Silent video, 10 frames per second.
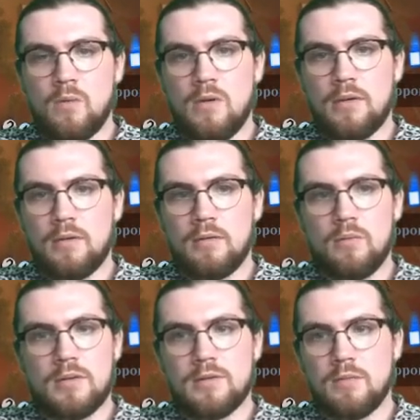
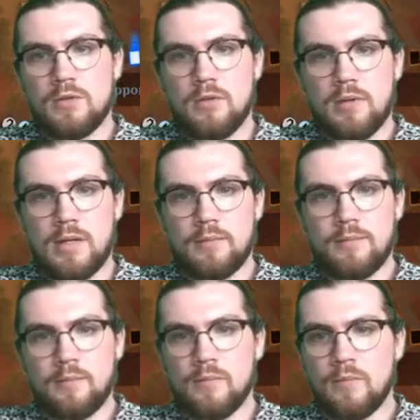what's your plan?
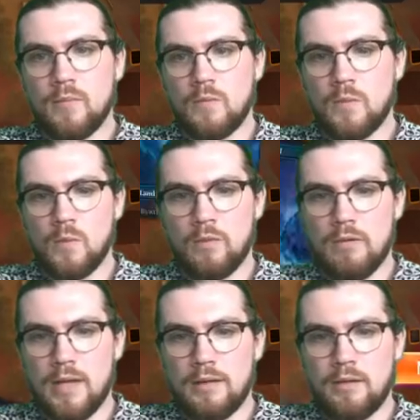1
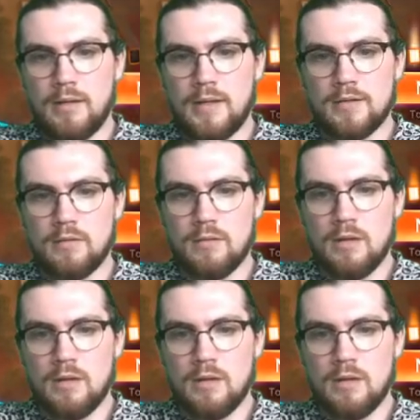red. Okay, that's cool.